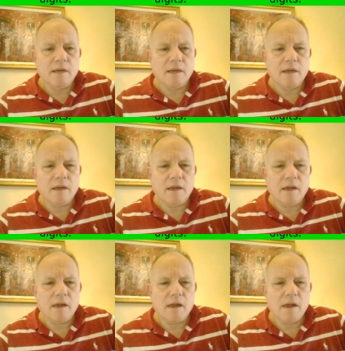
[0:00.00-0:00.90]

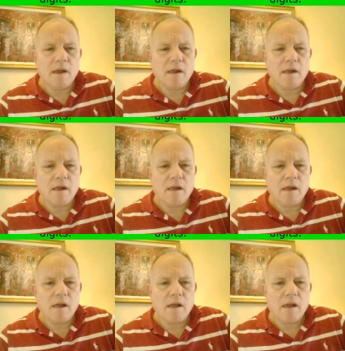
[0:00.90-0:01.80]

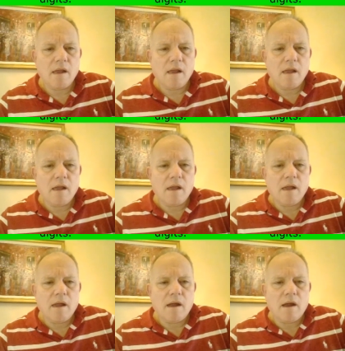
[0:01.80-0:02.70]

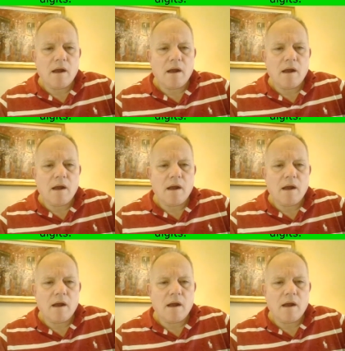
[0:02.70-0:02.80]
(no one is talking)